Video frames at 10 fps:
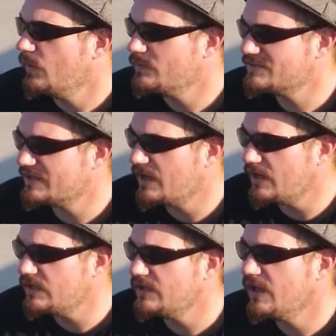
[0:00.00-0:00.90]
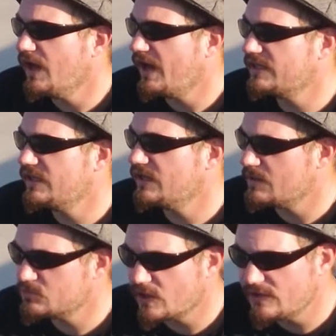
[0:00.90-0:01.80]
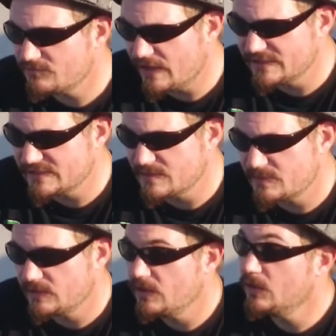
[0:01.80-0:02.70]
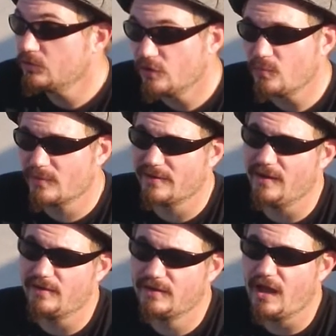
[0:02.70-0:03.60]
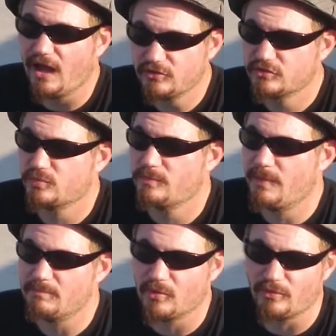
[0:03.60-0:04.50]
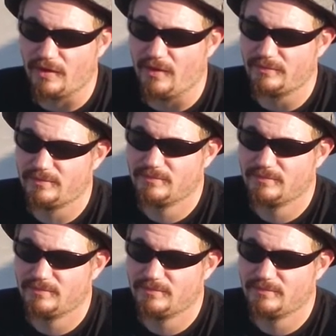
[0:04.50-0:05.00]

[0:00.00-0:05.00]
I was like, honey, I can't, I'm trying to find something. Don't worry, honey. I'll just rip my boner out.